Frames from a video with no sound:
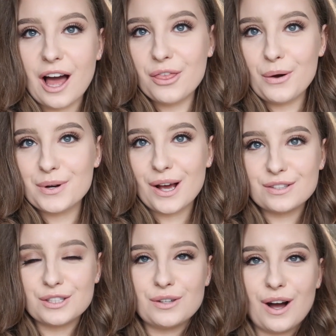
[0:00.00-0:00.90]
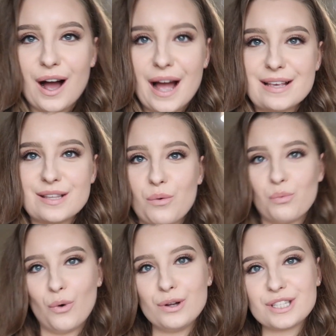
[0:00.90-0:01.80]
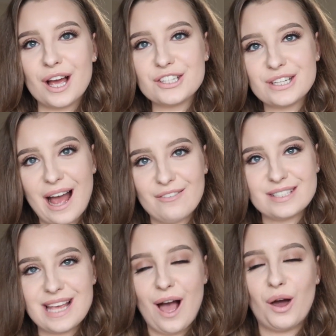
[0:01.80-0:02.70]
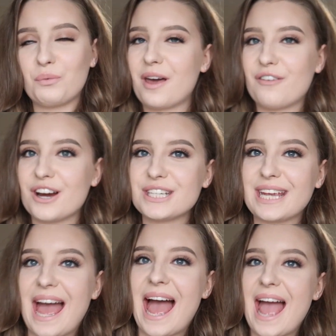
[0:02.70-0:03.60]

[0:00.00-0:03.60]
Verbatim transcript: I thought I would ask you guys what I should have in town, whether I should get